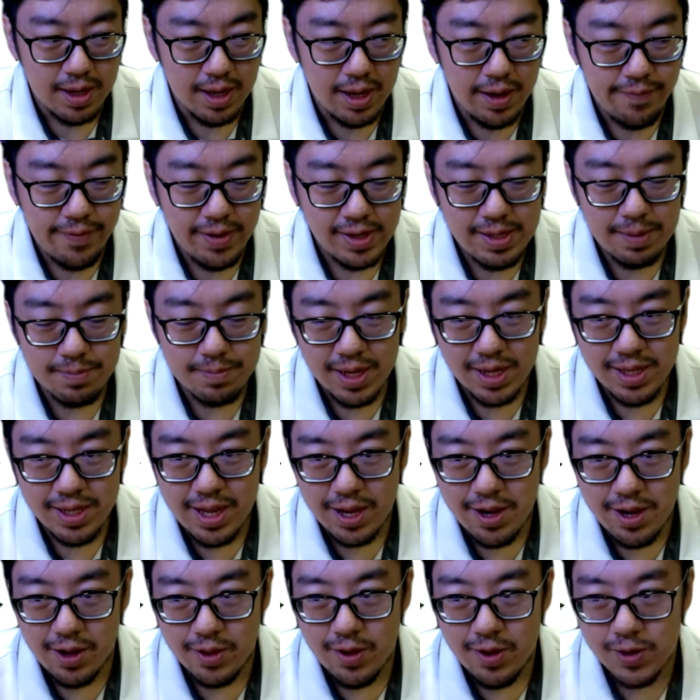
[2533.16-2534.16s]
if it's something
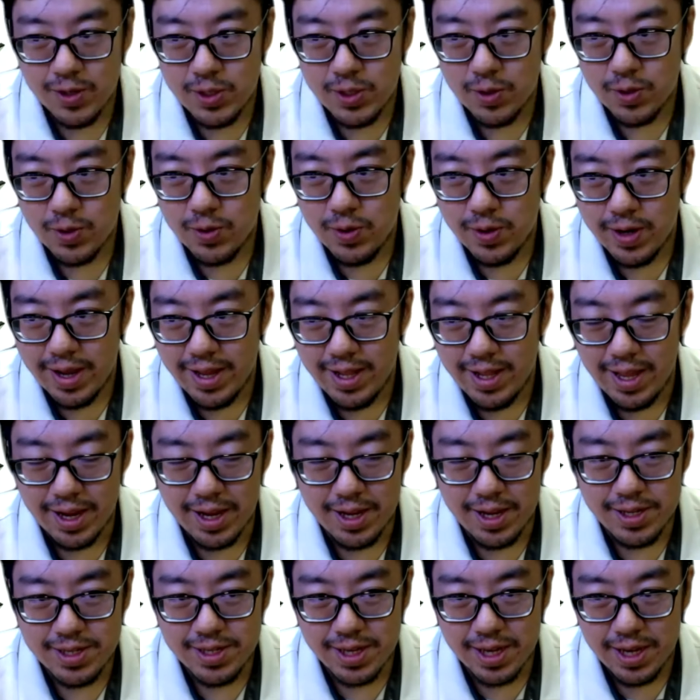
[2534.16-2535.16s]
that you're not so good at
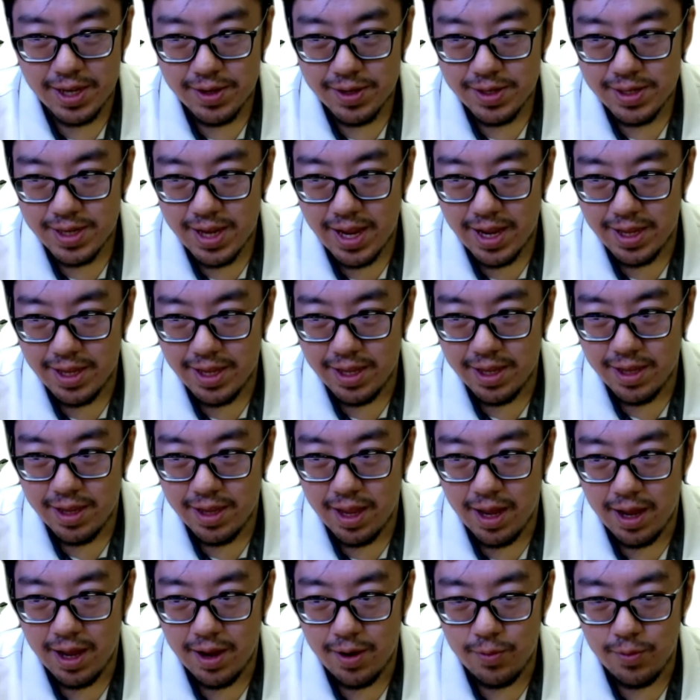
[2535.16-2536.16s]
like a skill set
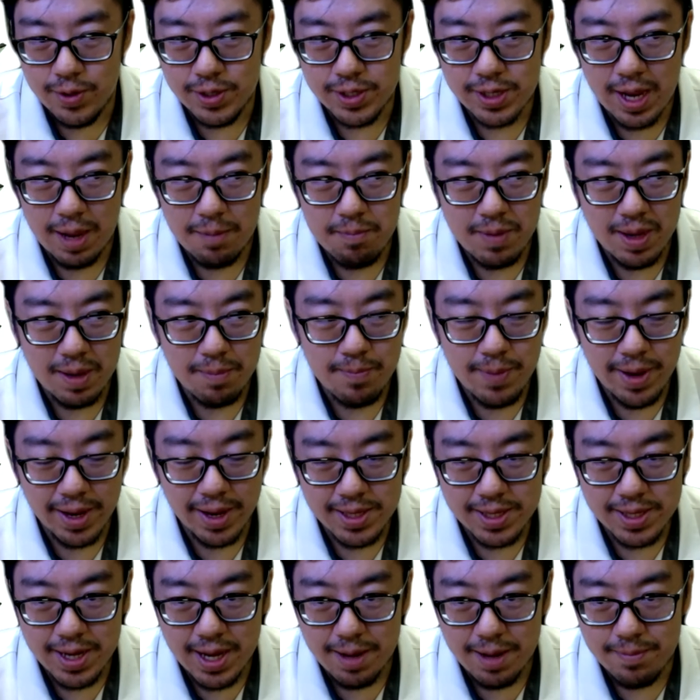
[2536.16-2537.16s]
uh, which can be
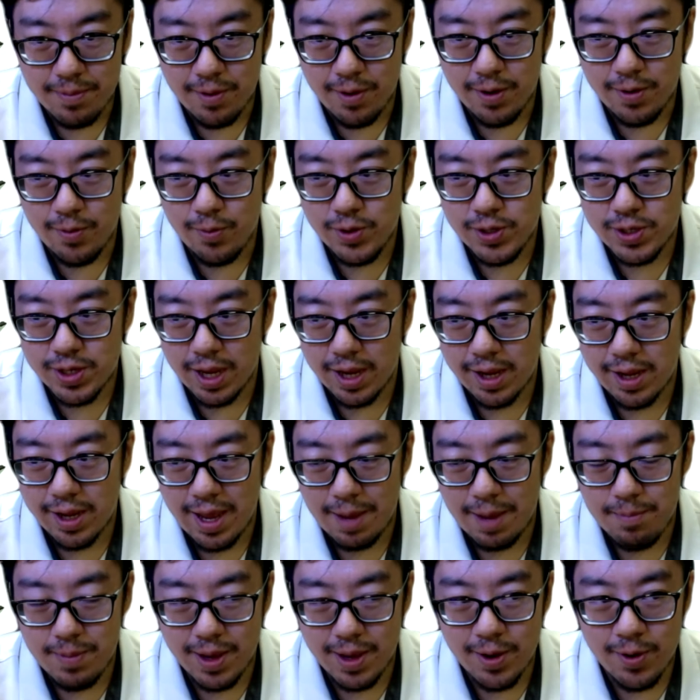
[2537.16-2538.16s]
picked up or which it
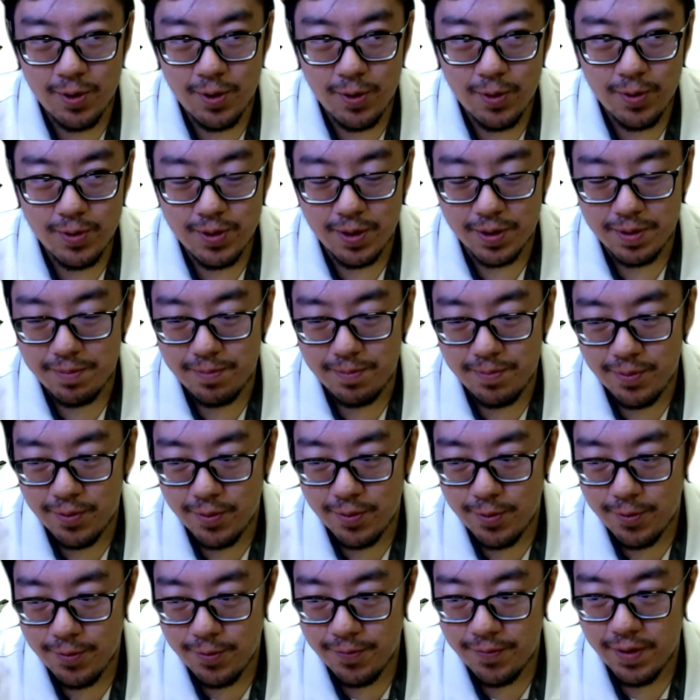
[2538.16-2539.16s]
can be honed or
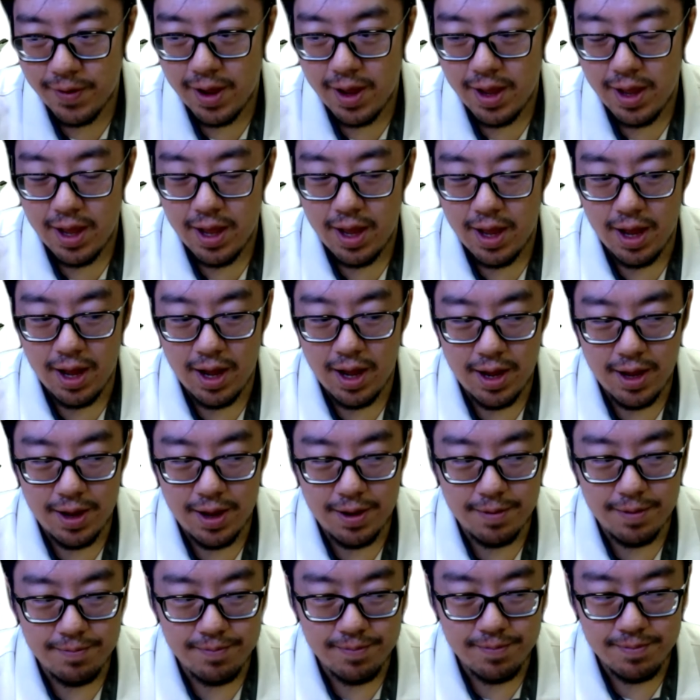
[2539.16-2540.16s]
improved
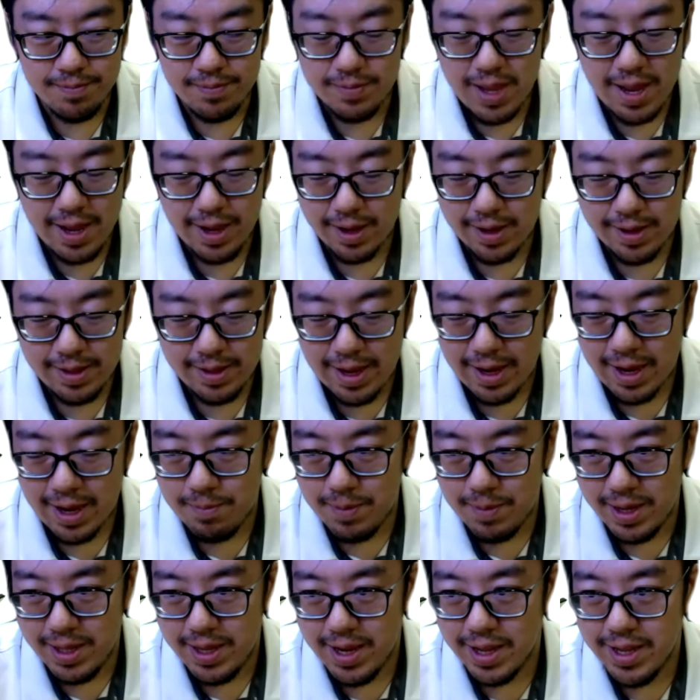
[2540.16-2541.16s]
um, that, that
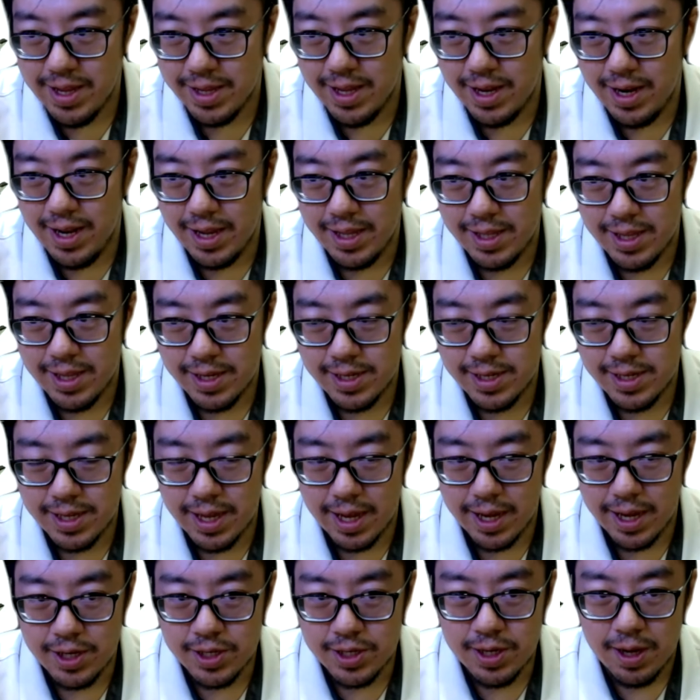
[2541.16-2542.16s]
can be done at a later
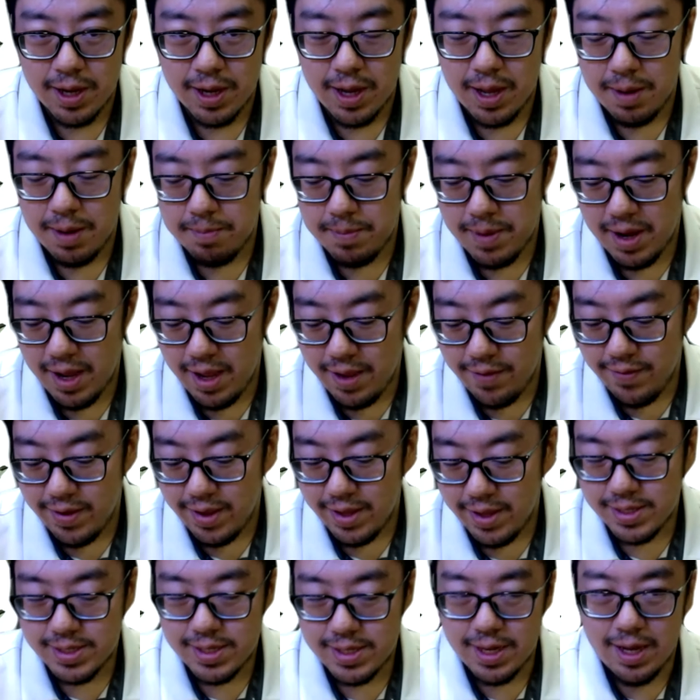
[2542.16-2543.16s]
stage. But if
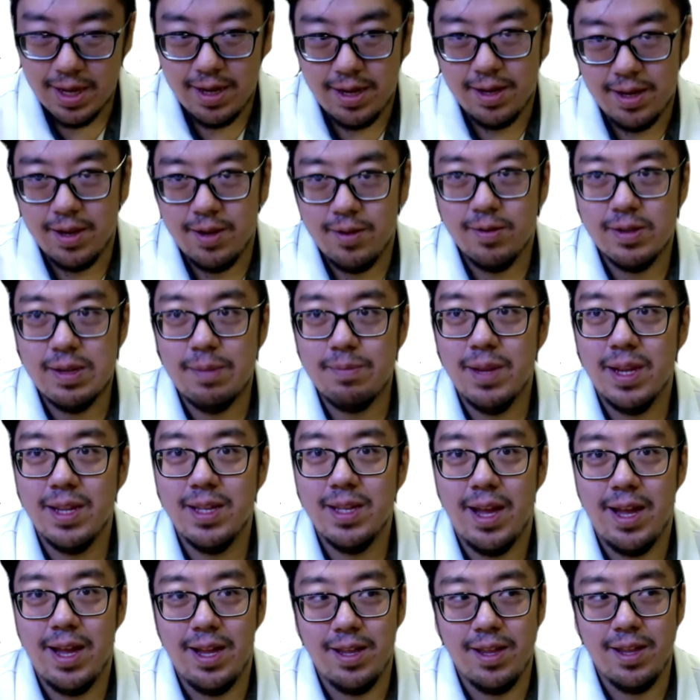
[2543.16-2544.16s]
it's uh, you know
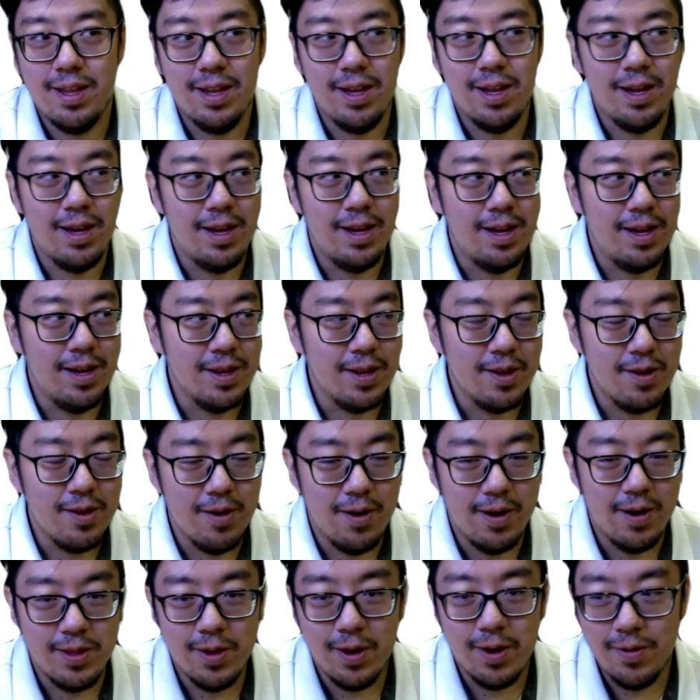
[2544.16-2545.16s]
something that uh,
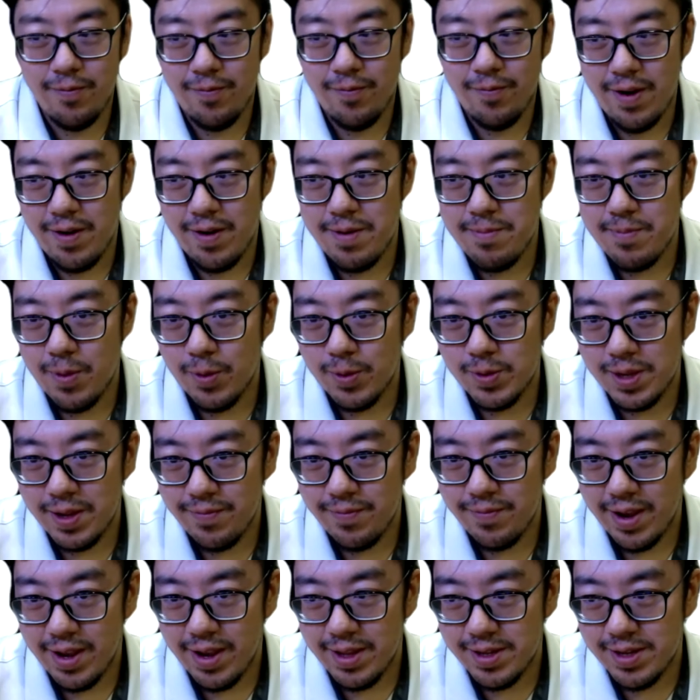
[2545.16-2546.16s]
you're not very
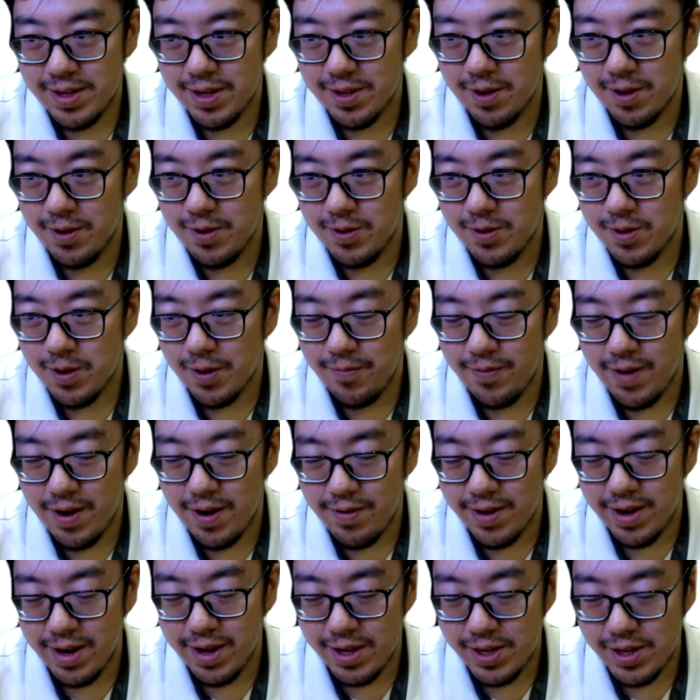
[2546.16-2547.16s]
motivated or not
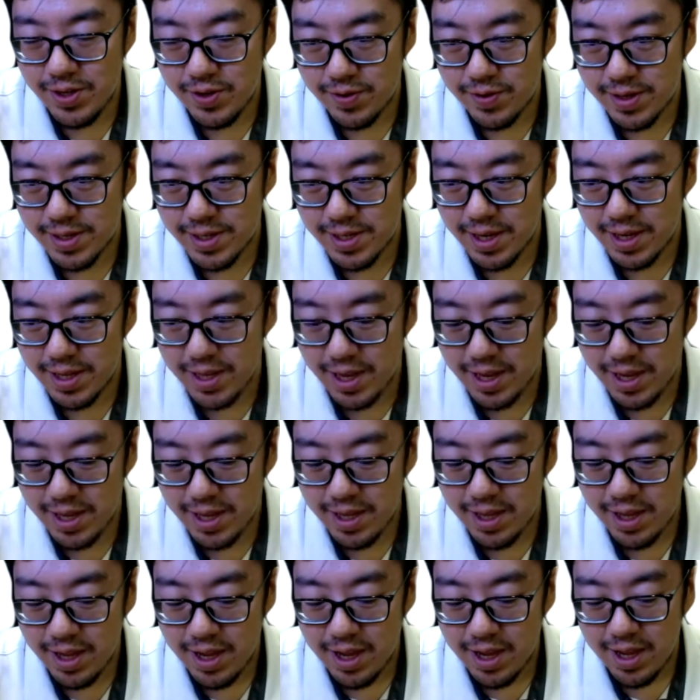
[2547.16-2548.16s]
very interested
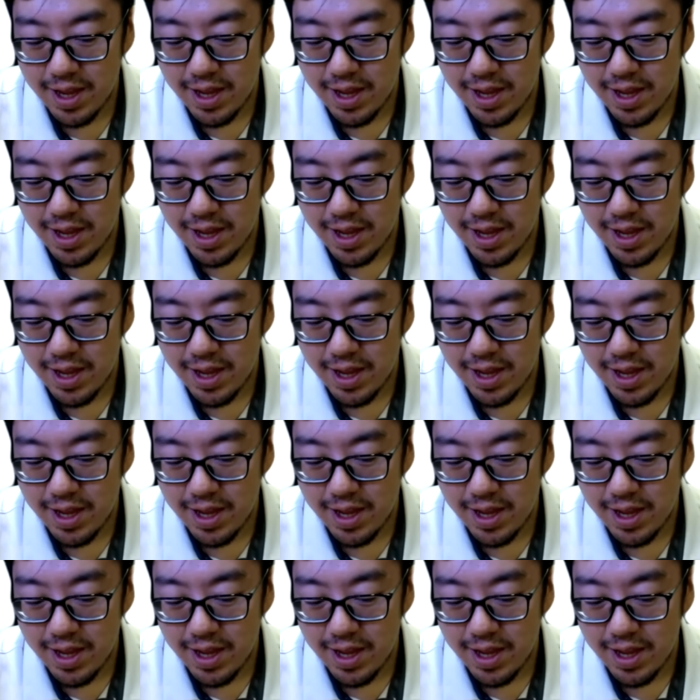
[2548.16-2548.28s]
in,